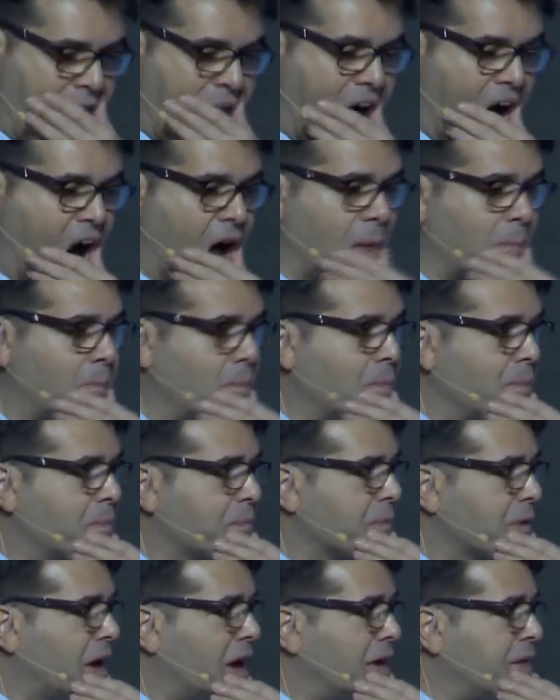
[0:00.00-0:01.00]
And
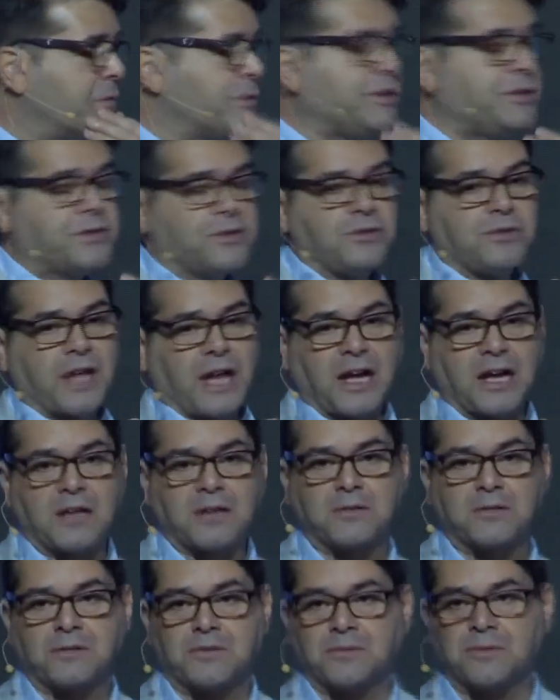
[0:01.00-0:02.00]
if you do that,